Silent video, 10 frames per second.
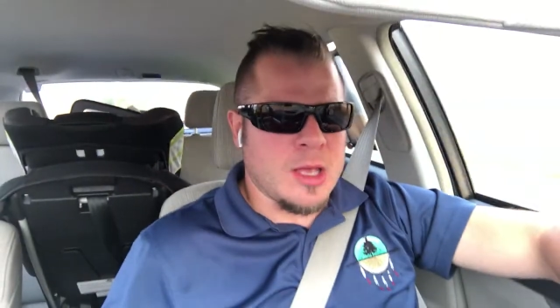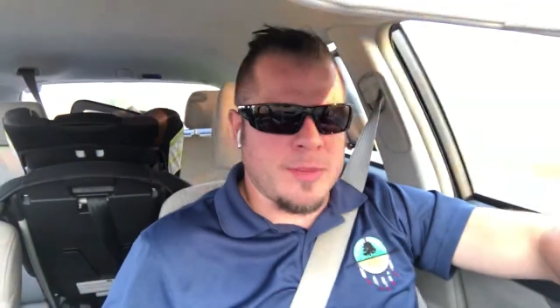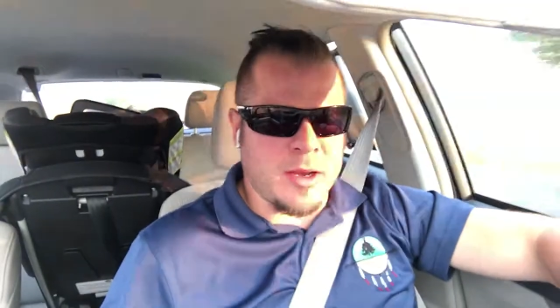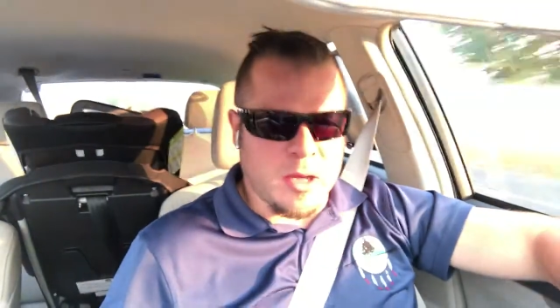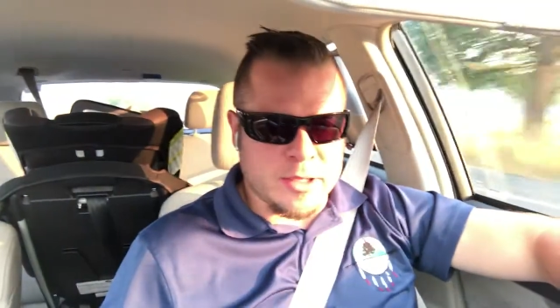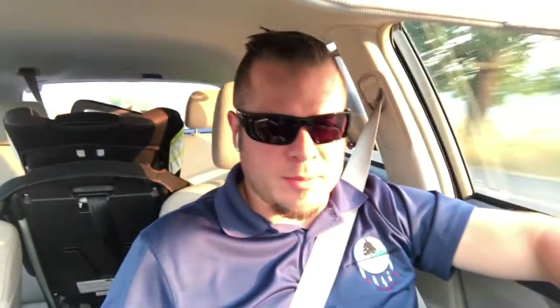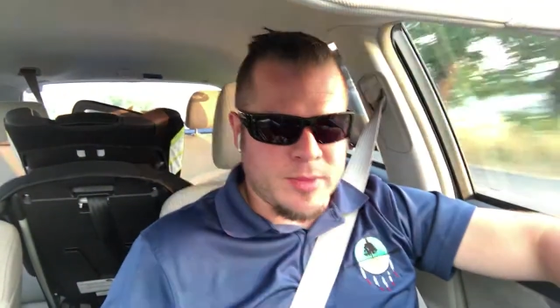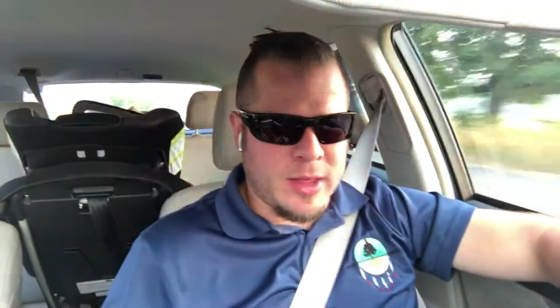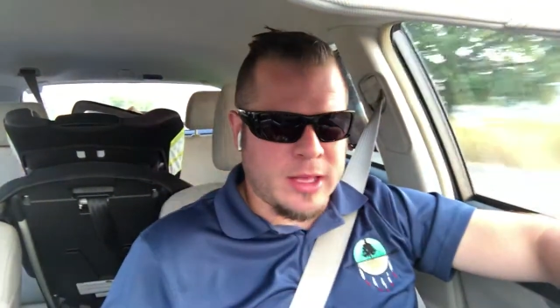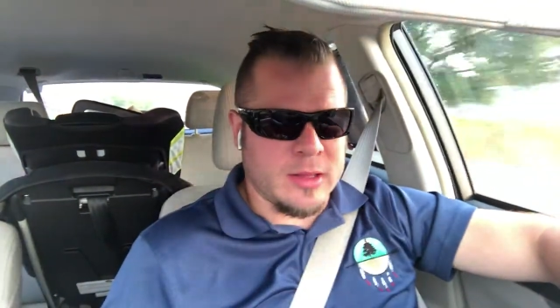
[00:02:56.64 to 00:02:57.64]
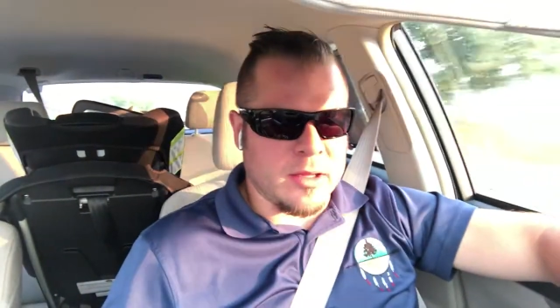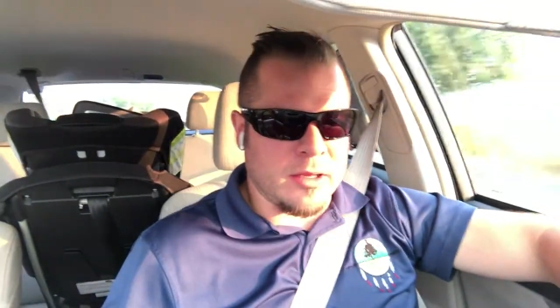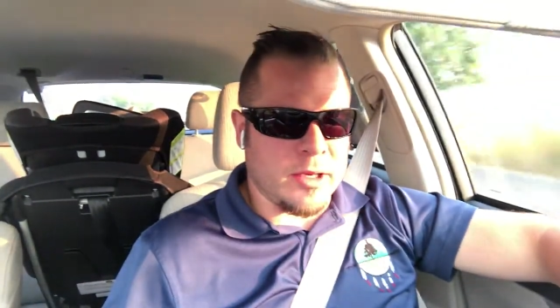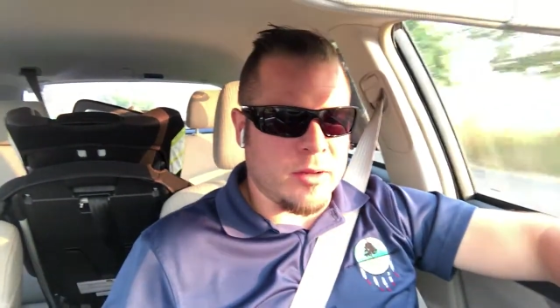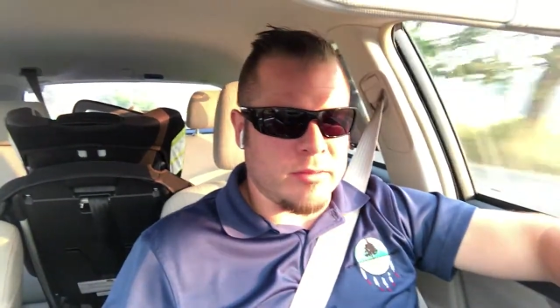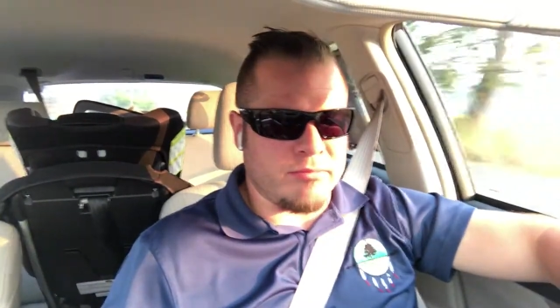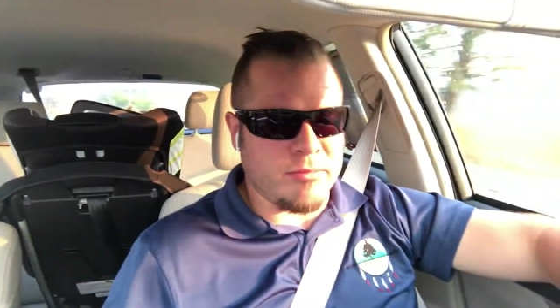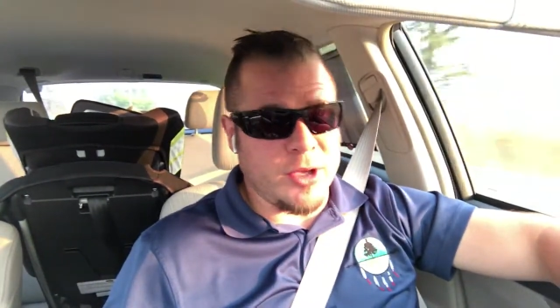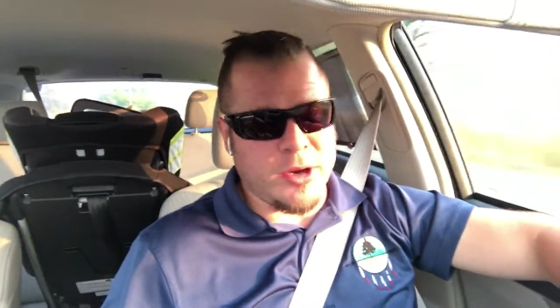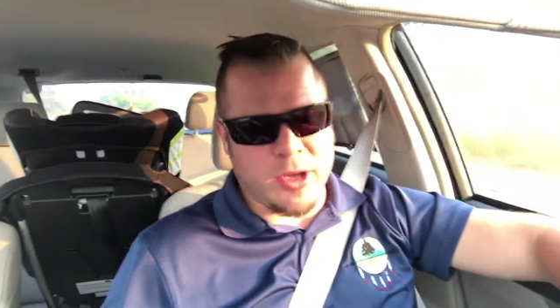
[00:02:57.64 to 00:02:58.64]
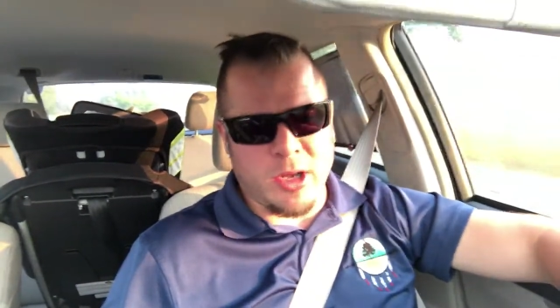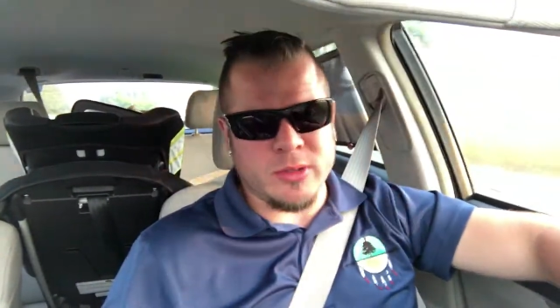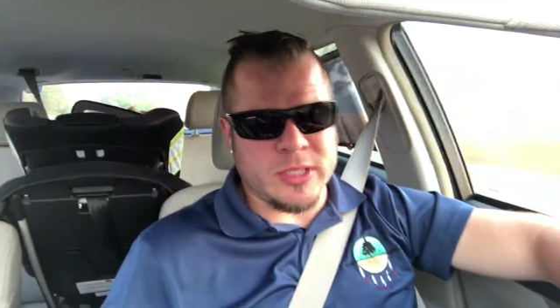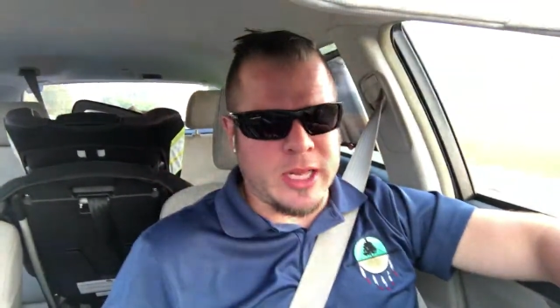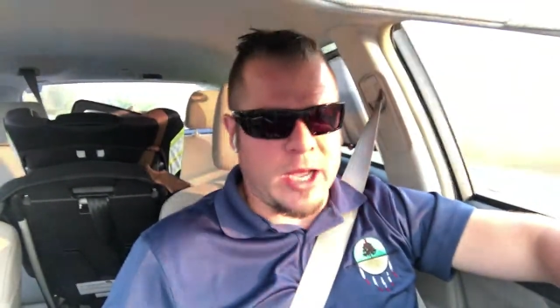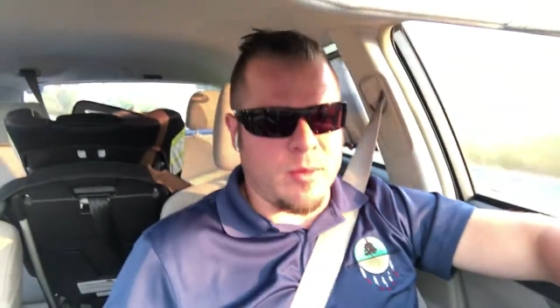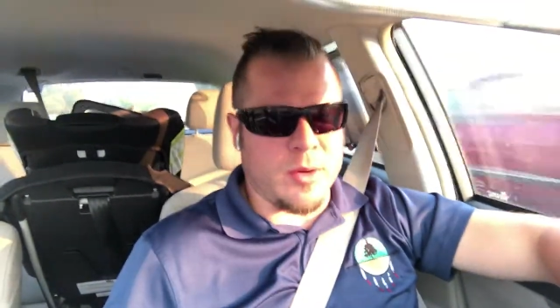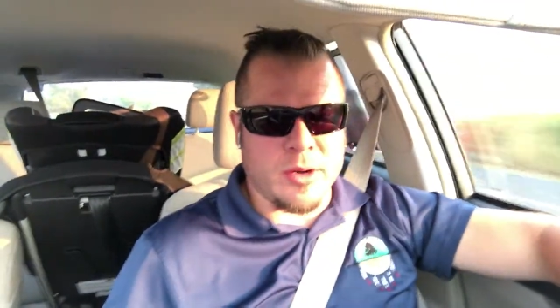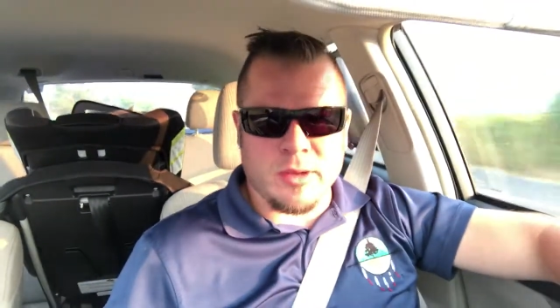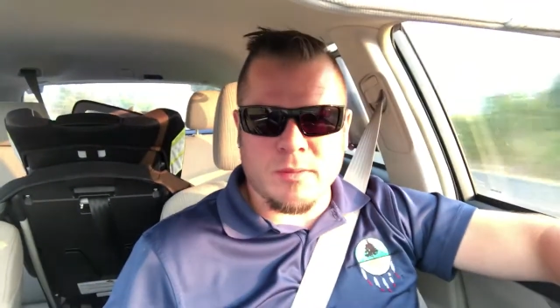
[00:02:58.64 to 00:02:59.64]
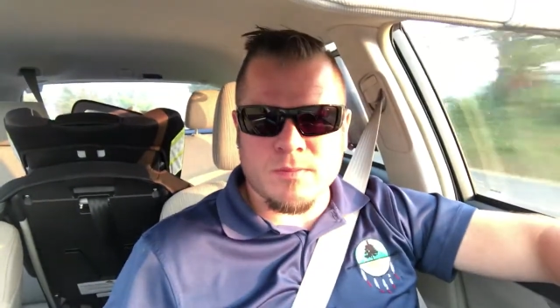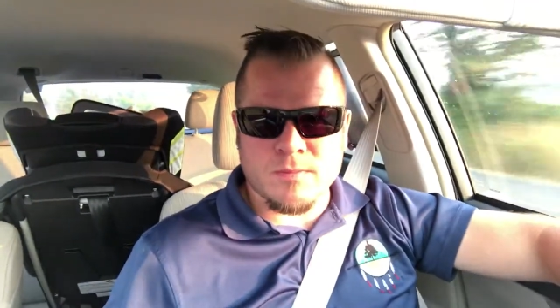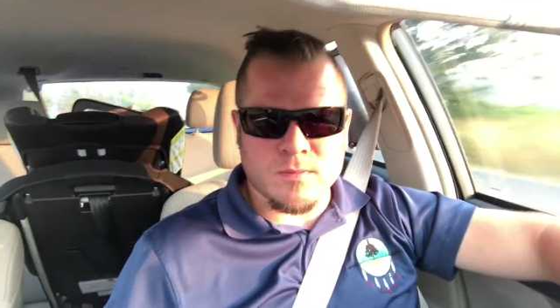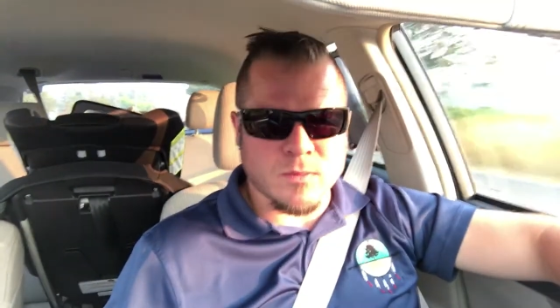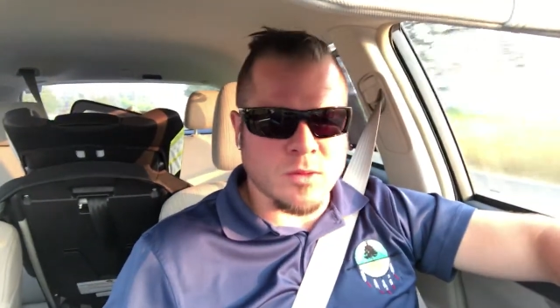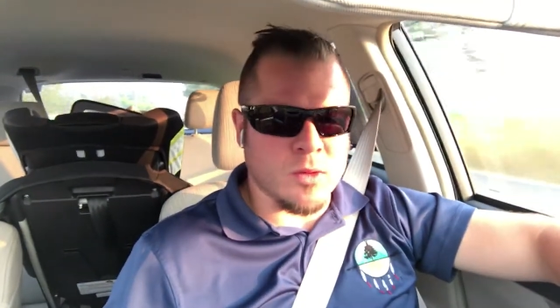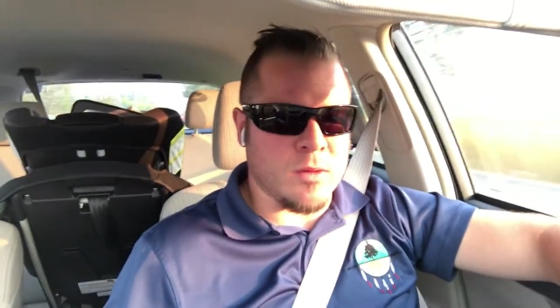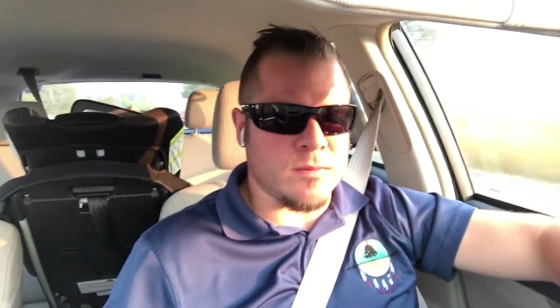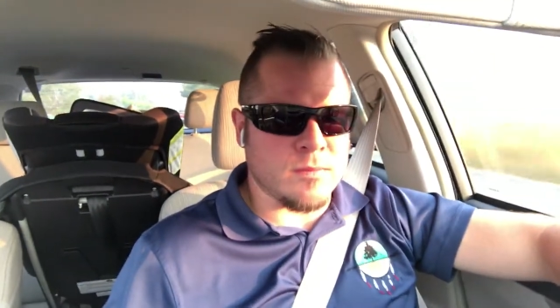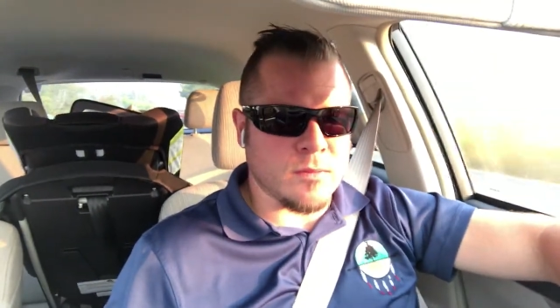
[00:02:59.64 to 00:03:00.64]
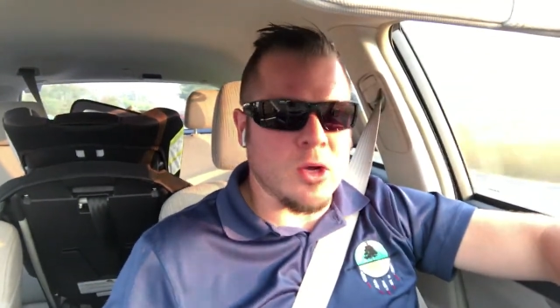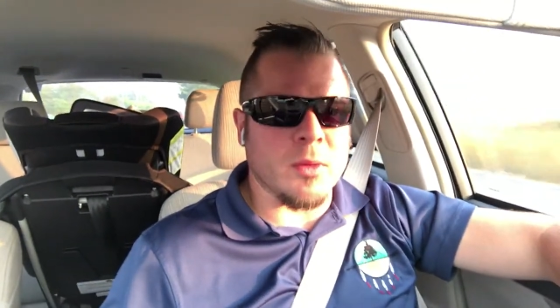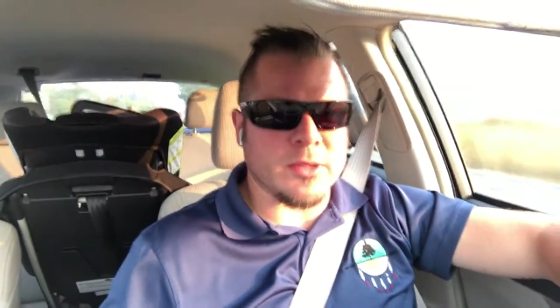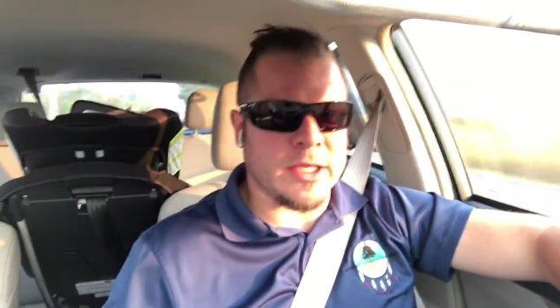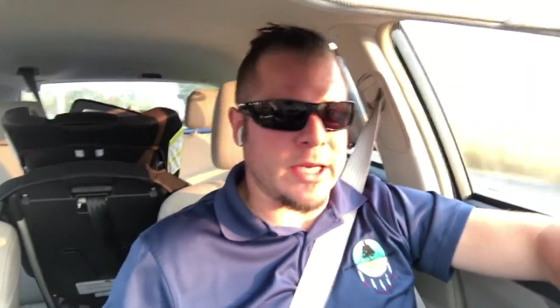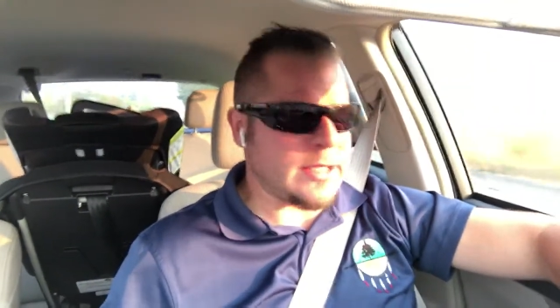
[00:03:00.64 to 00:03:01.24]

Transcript: That'd be an awesome thing. Uh, you know, a year ago today, we we're well, almost an